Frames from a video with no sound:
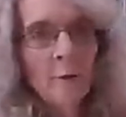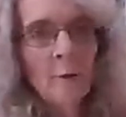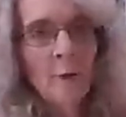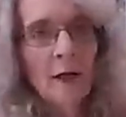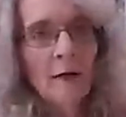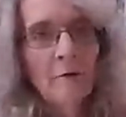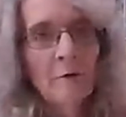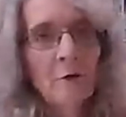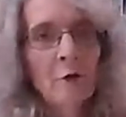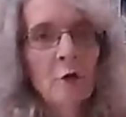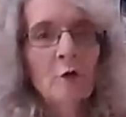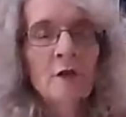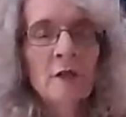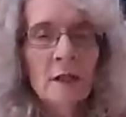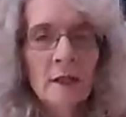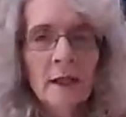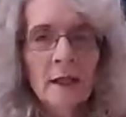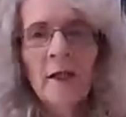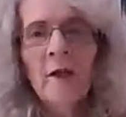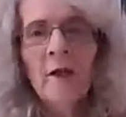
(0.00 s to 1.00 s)
way for those
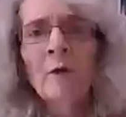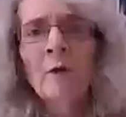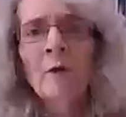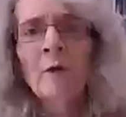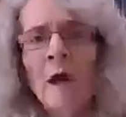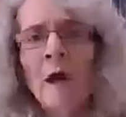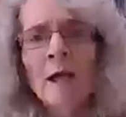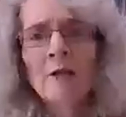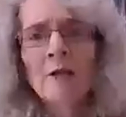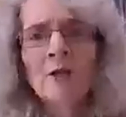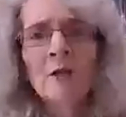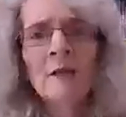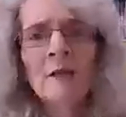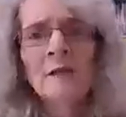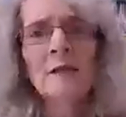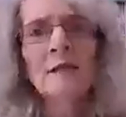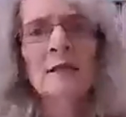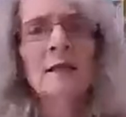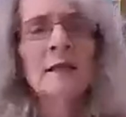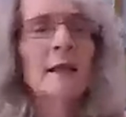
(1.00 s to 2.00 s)
little
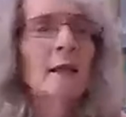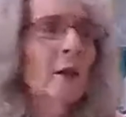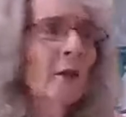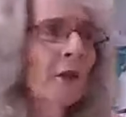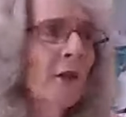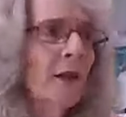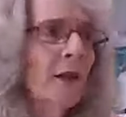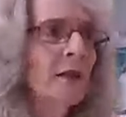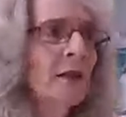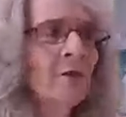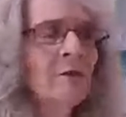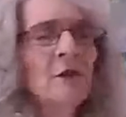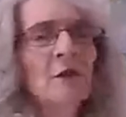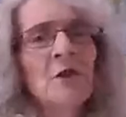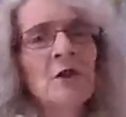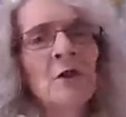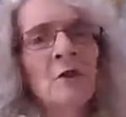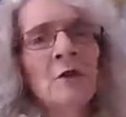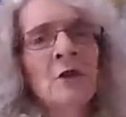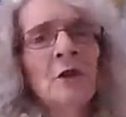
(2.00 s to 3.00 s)
projects, little things. If you
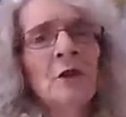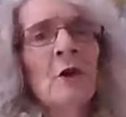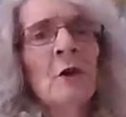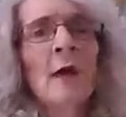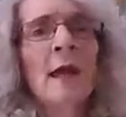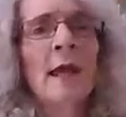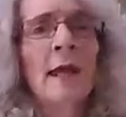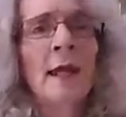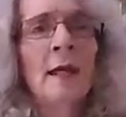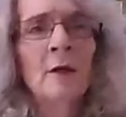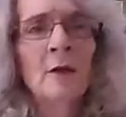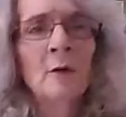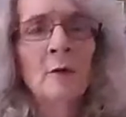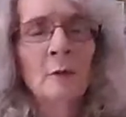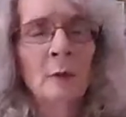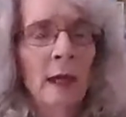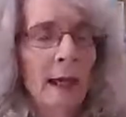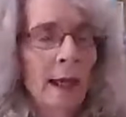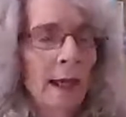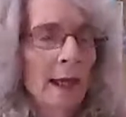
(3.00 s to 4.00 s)
do,
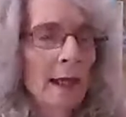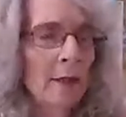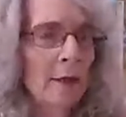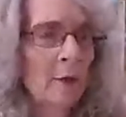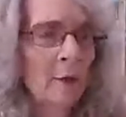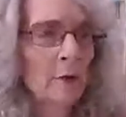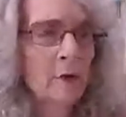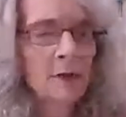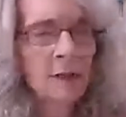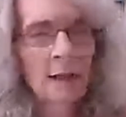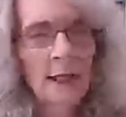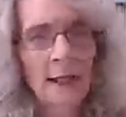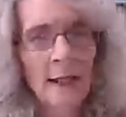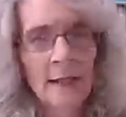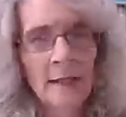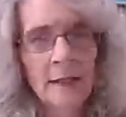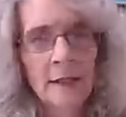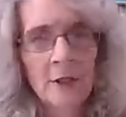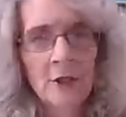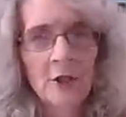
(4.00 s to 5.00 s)
hand quilting,
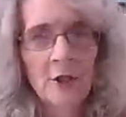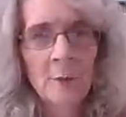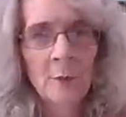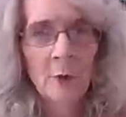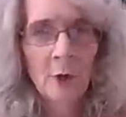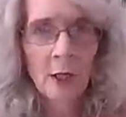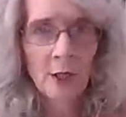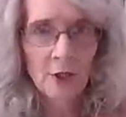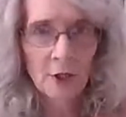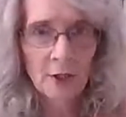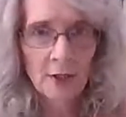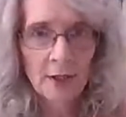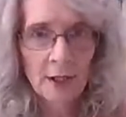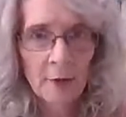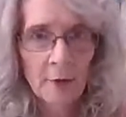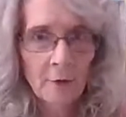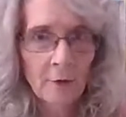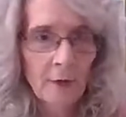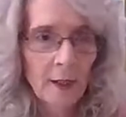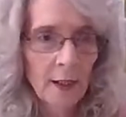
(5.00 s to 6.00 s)
hand stitching projects,
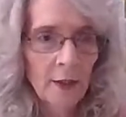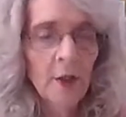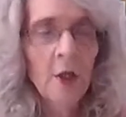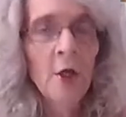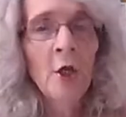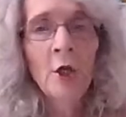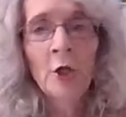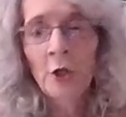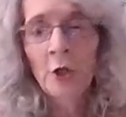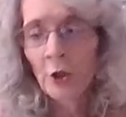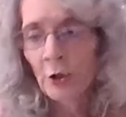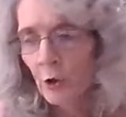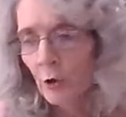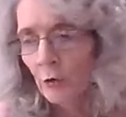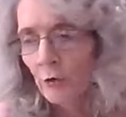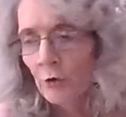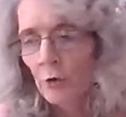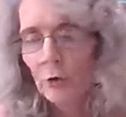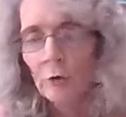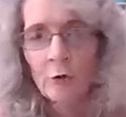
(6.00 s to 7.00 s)
other than,
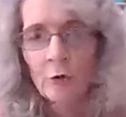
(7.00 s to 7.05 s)
your